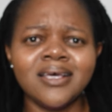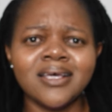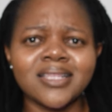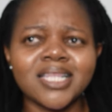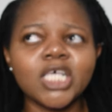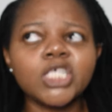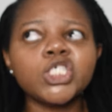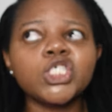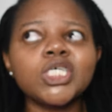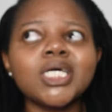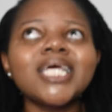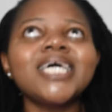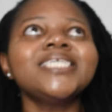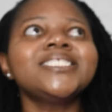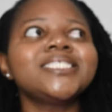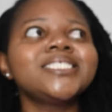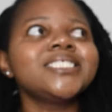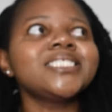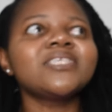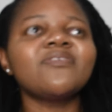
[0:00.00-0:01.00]
This shit
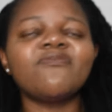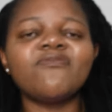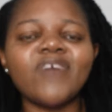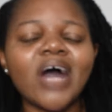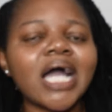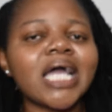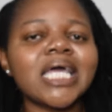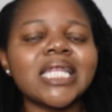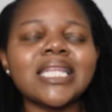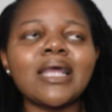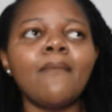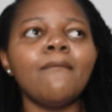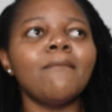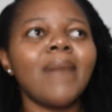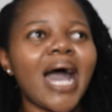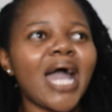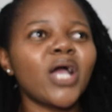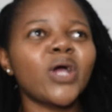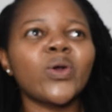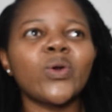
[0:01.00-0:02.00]
is just fucking, the
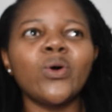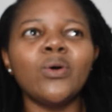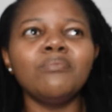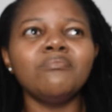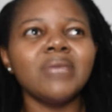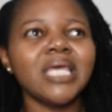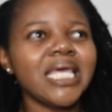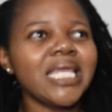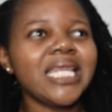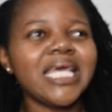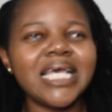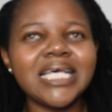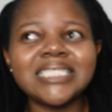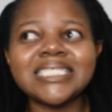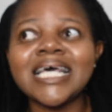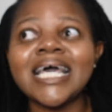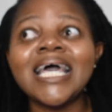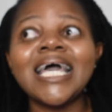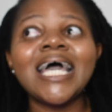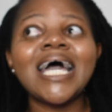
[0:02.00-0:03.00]
micro
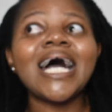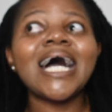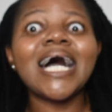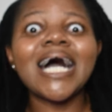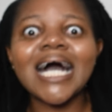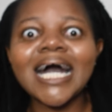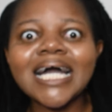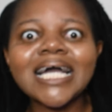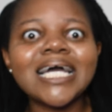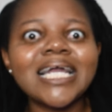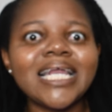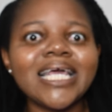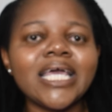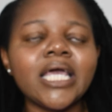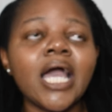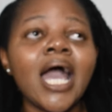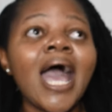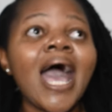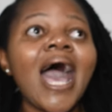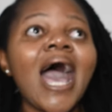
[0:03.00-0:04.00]
minis,
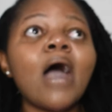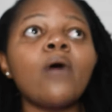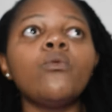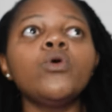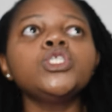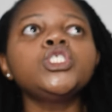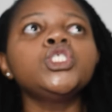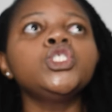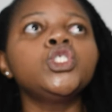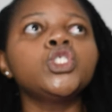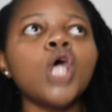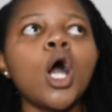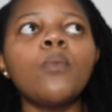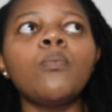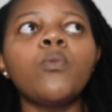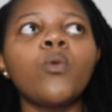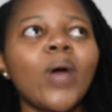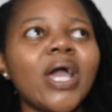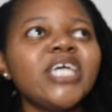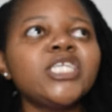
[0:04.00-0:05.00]
ugly. I wish
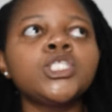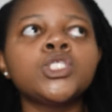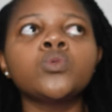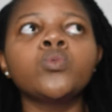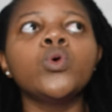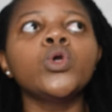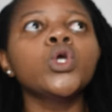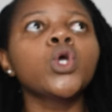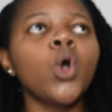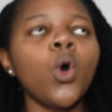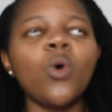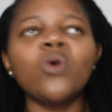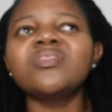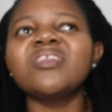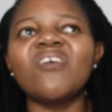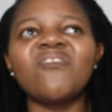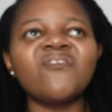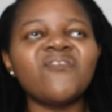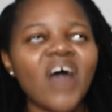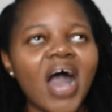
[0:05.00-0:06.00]
drop waists would go the
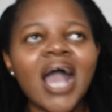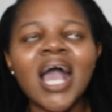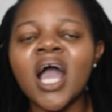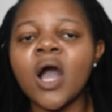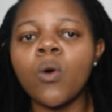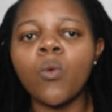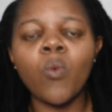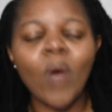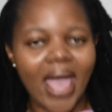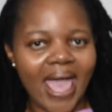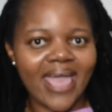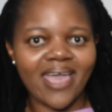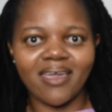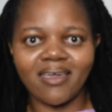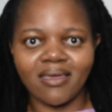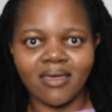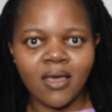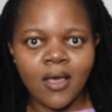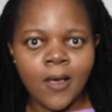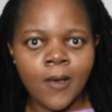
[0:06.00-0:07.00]
fuck away.